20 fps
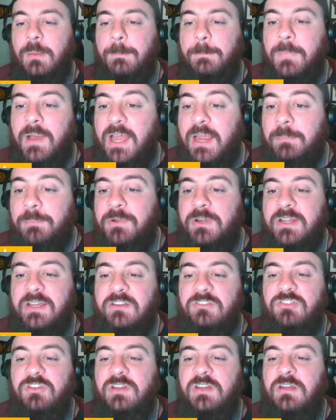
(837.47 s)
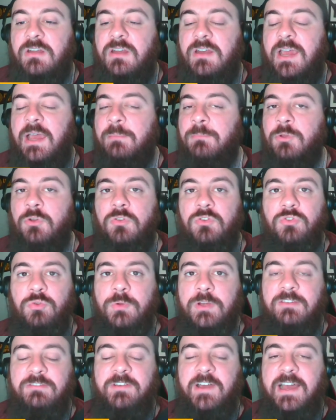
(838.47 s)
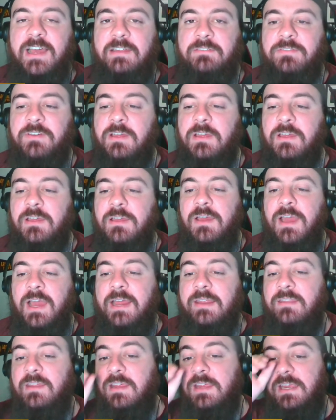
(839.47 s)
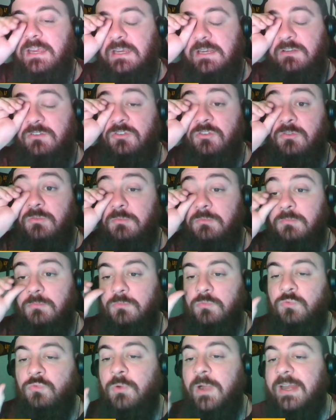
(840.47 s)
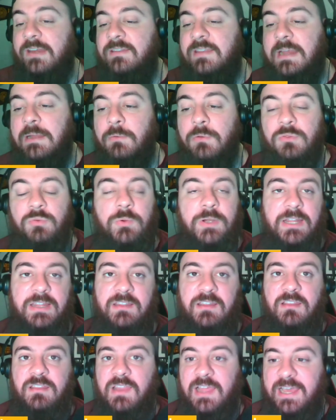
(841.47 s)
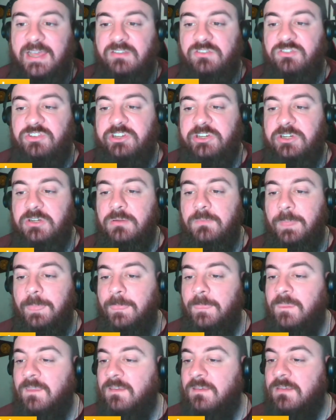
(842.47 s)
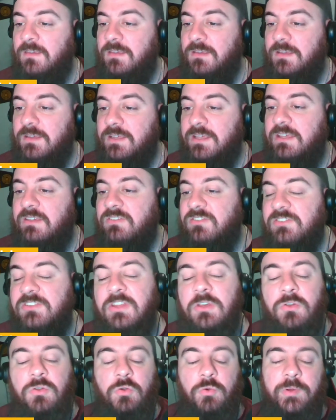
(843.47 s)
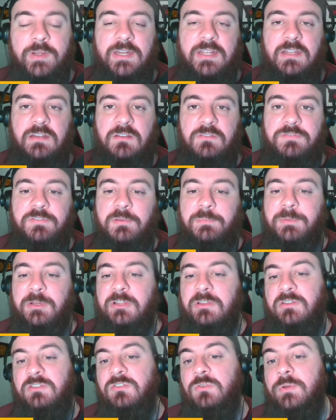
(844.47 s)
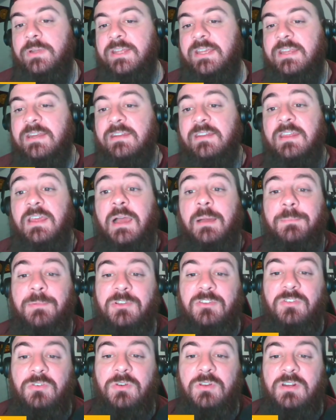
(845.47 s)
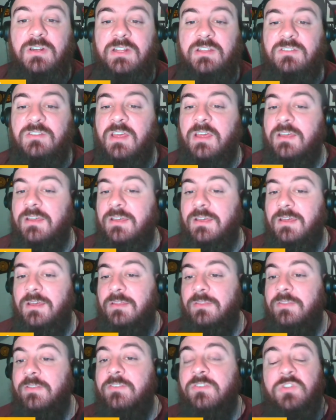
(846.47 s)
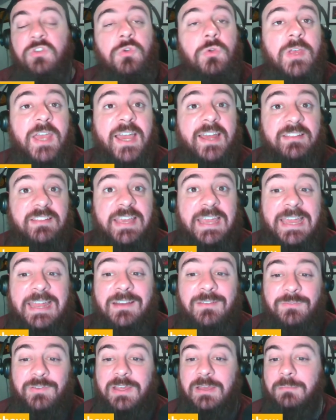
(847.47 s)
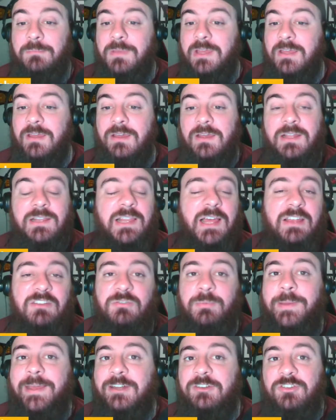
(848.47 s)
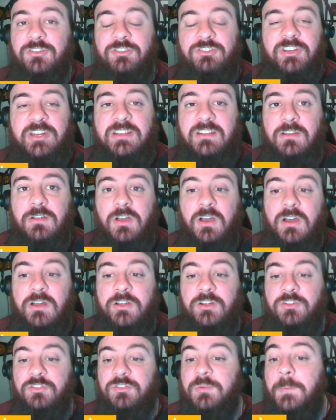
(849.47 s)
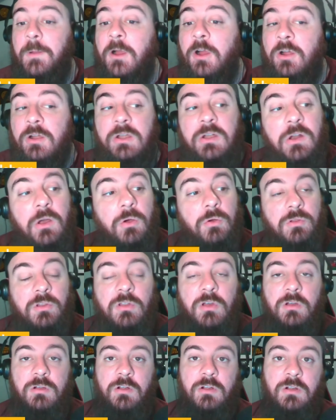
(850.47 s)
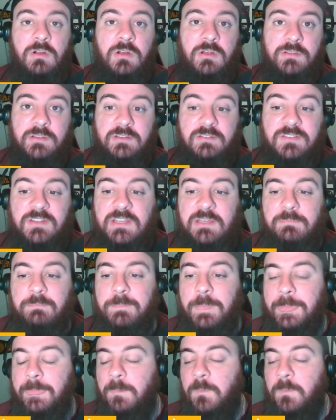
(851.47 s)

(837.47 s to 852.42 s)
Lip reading: My prediction, I'm going 25. I think he's right there with what he did last year. He's still going to get the football. He's going to get the opportunities. The two guys ahead of him, Elijah Badger and Jalen Conyers, are no longer on the team.